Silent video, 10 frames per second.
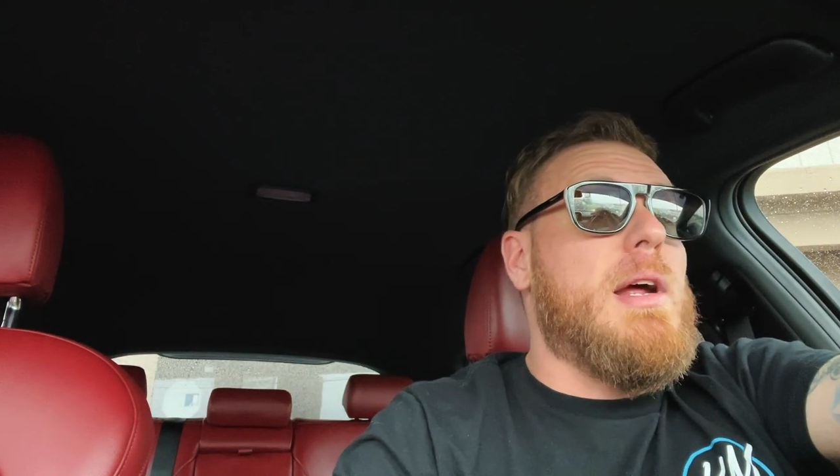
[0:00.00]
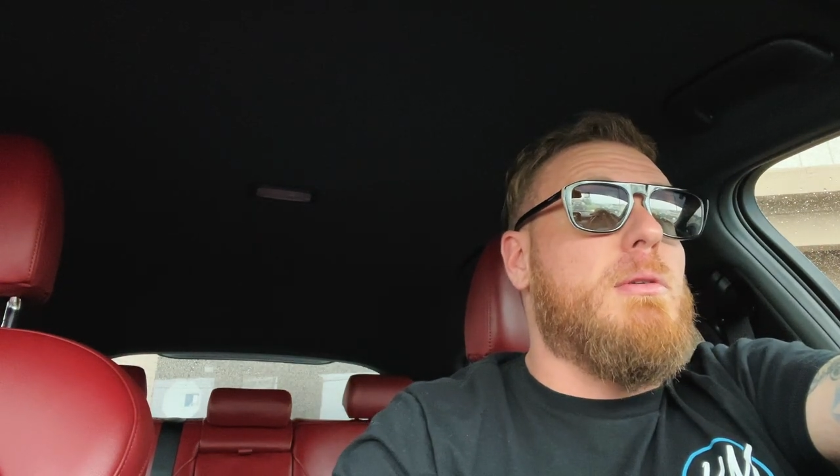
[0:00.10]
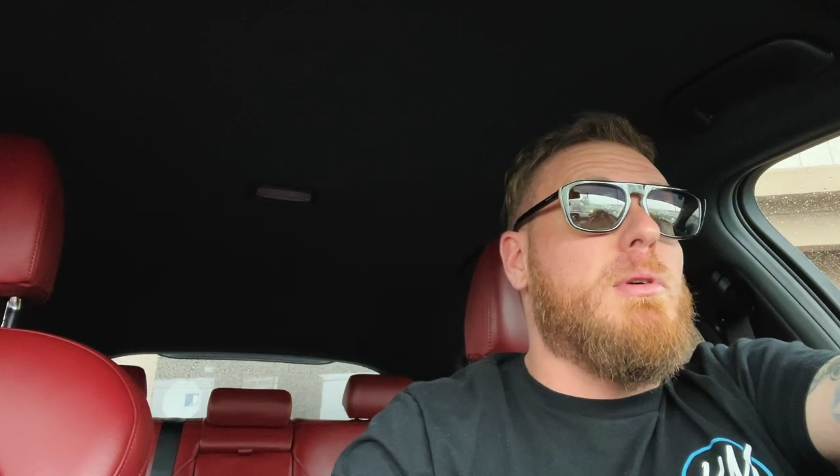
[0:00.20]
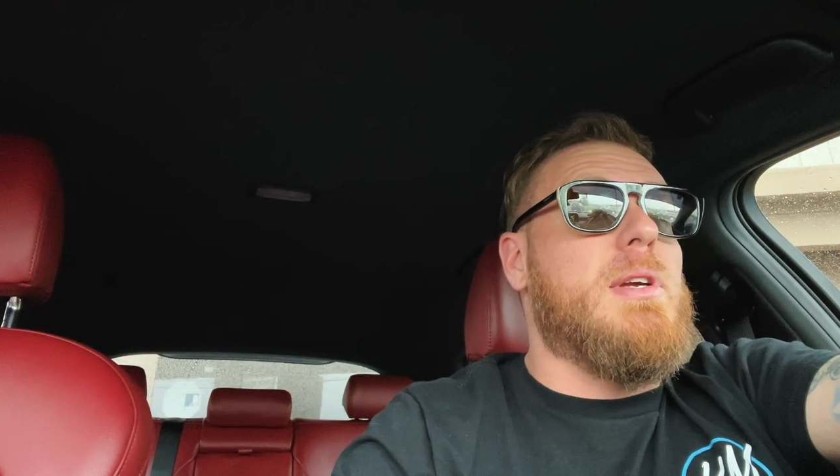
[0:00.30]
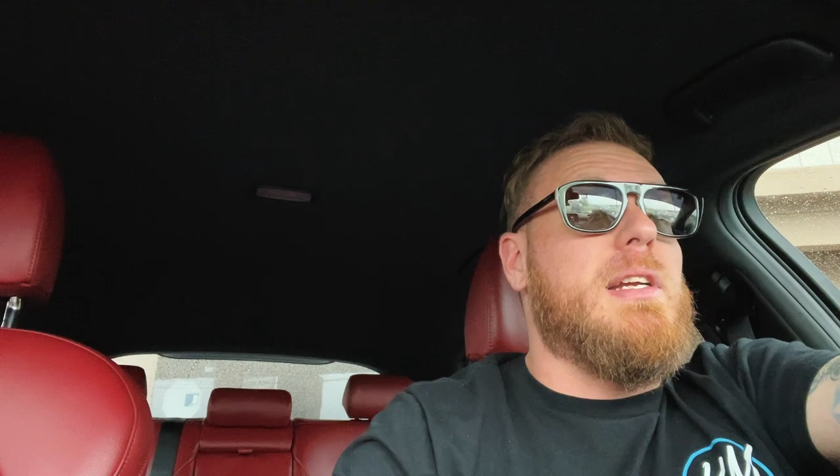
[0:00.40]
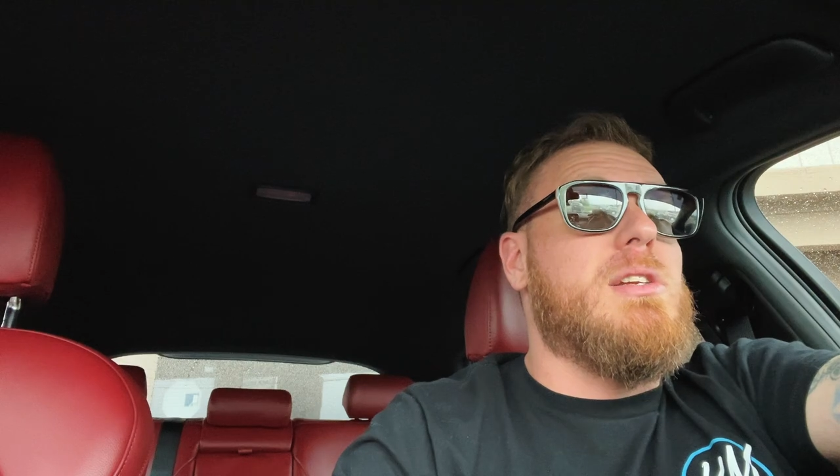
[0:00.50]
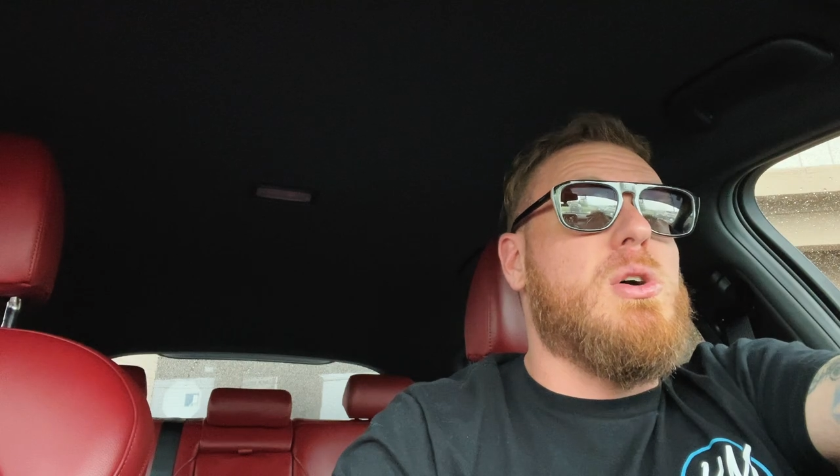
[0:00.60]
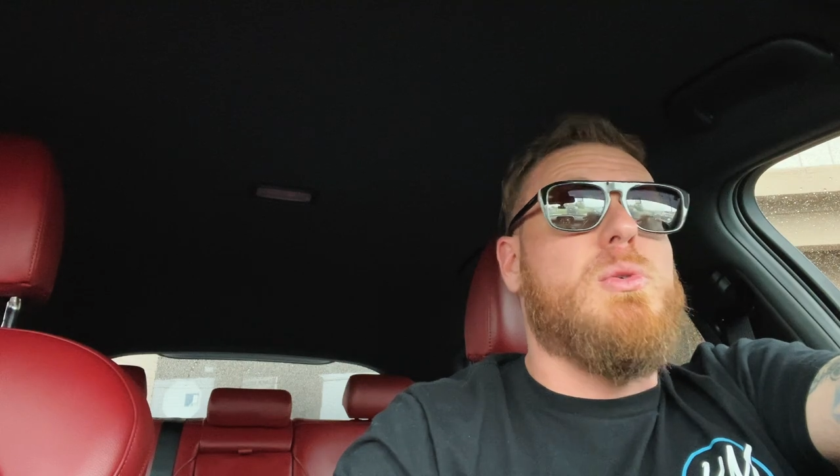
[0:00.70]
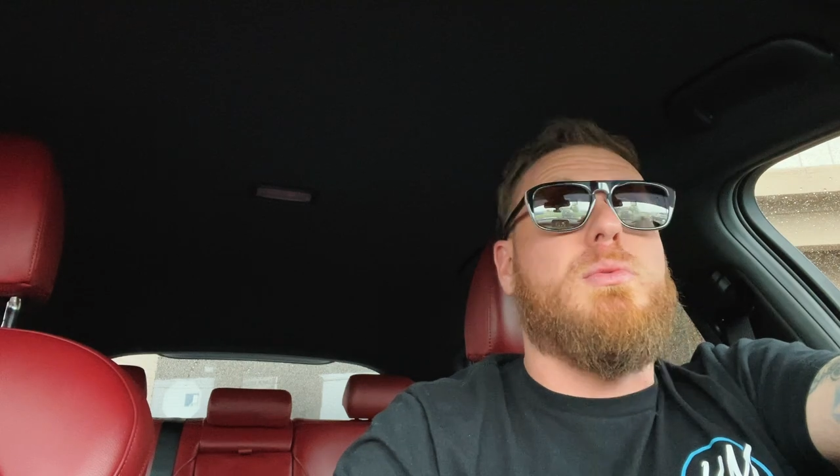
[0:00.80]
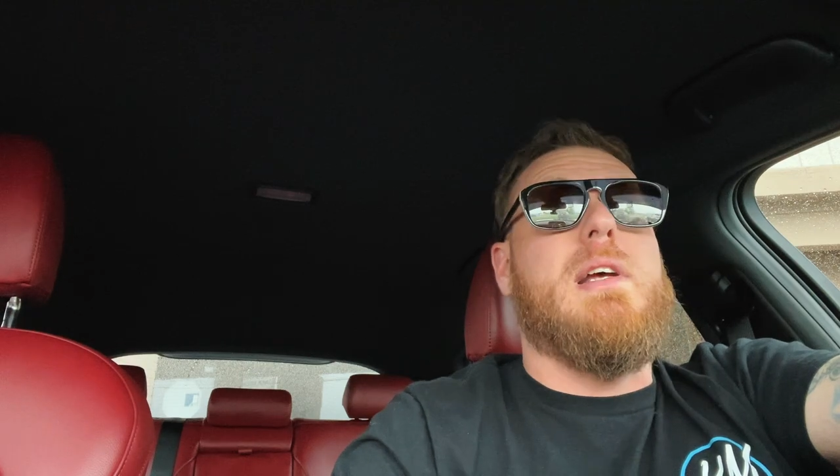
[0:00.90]
I really
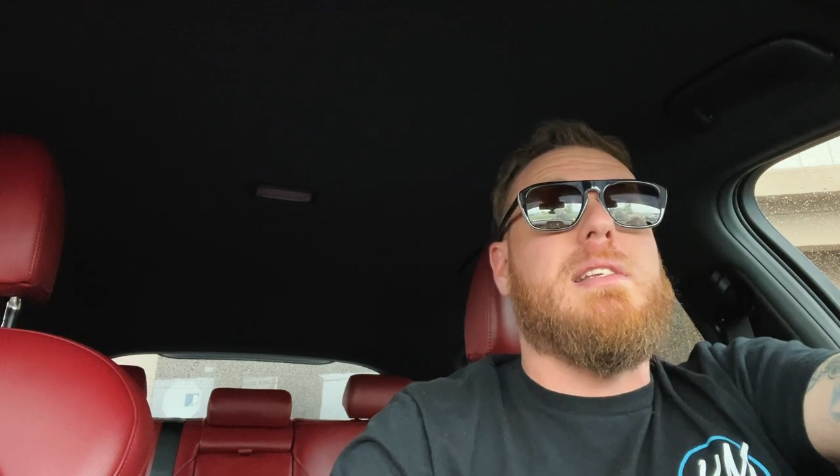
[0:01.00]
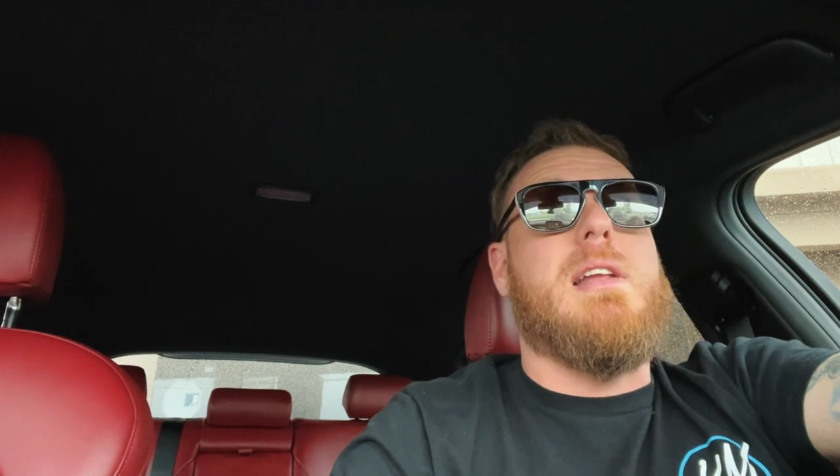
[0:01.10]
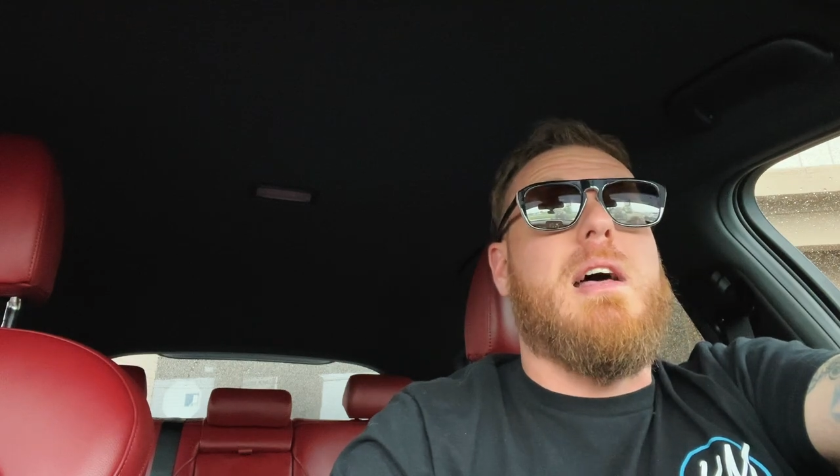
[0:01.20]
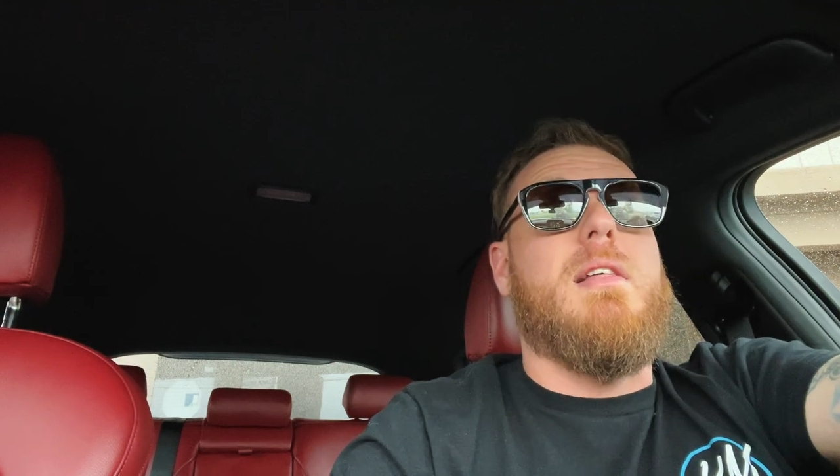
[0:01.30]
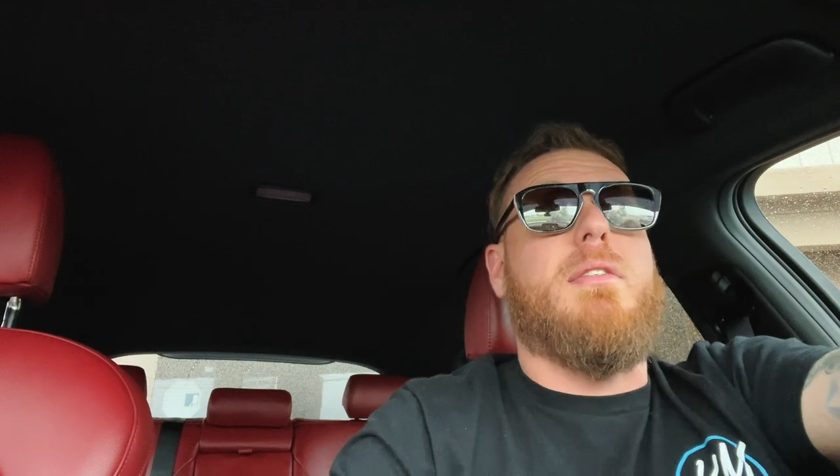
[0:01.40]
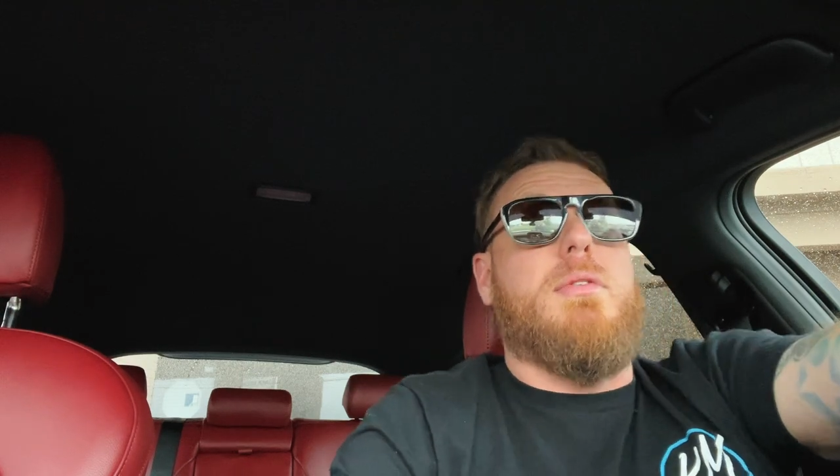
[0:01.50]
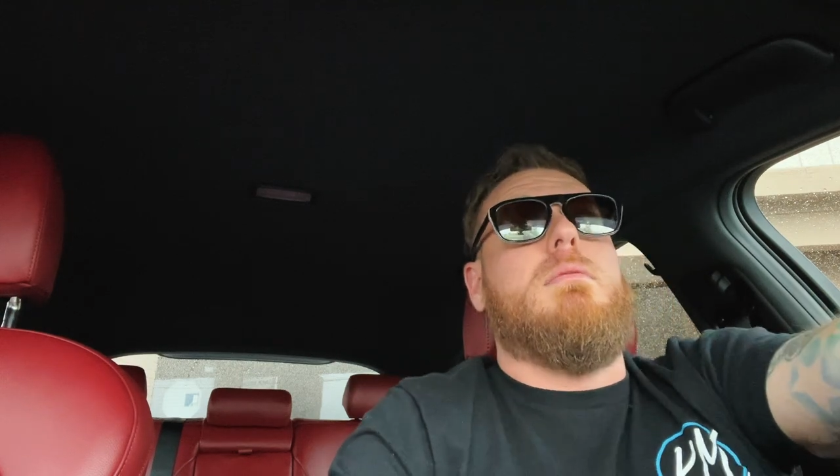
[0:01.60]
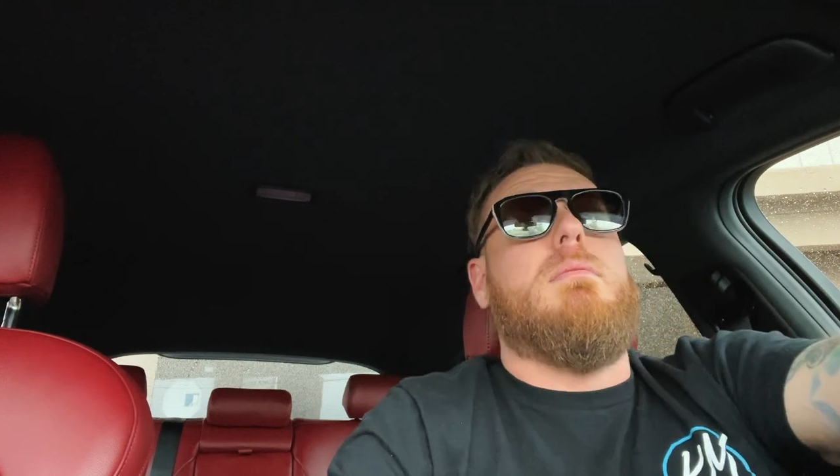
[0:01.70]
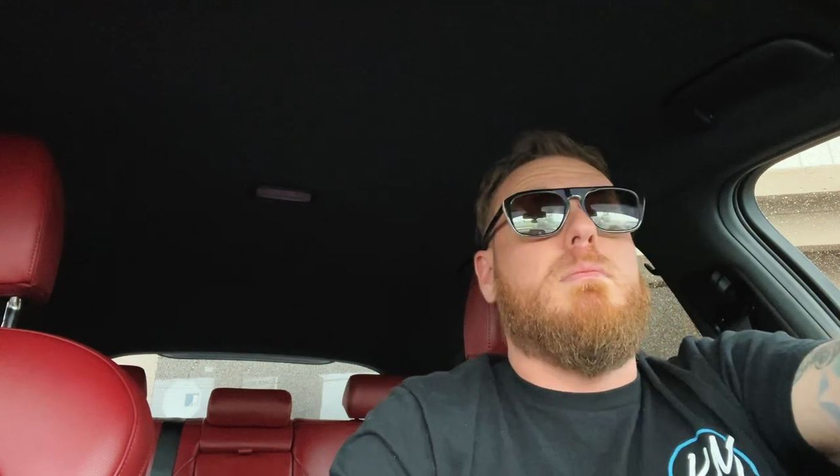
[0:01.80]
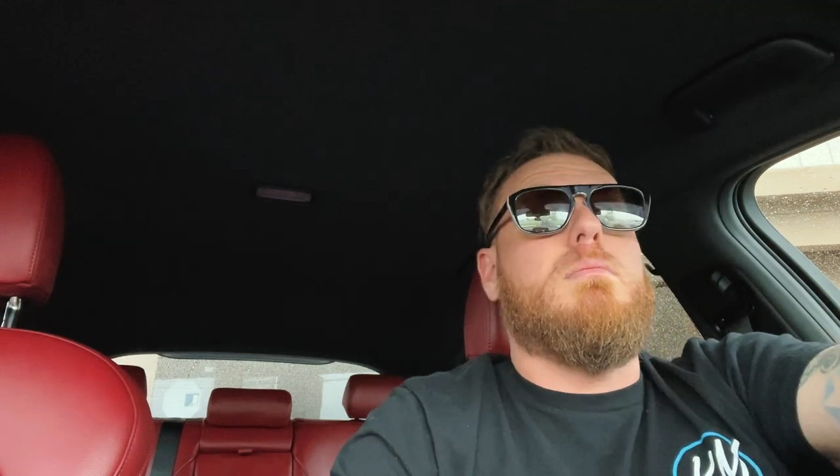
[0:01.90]
don't, it's not like boom,